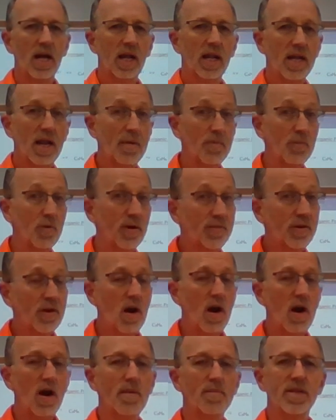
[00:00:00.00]
number of
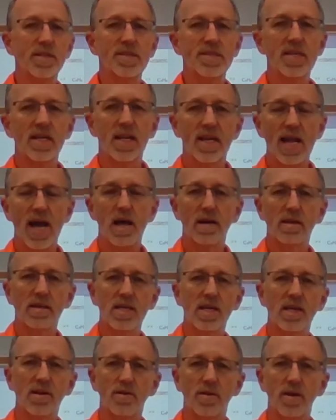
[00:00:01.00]
carbons in an
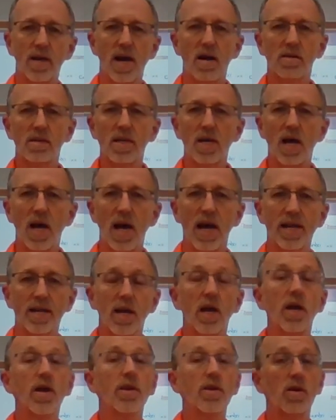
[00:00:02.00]
alkene or an alkyne,
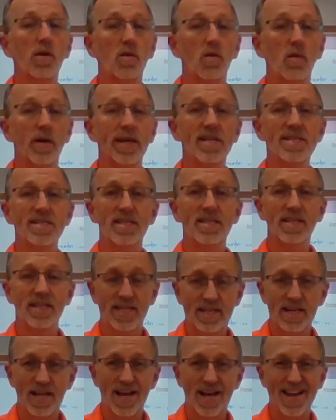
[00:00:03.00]
you're going to
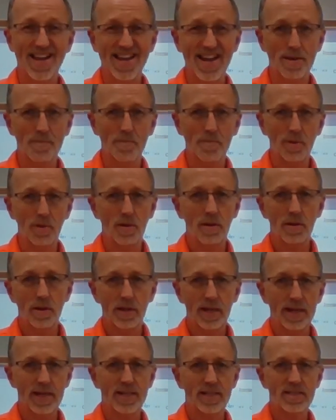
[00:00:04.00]
need a number
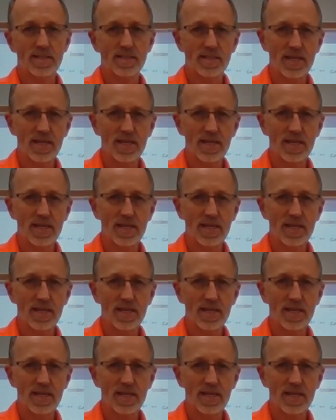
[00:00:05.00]
in its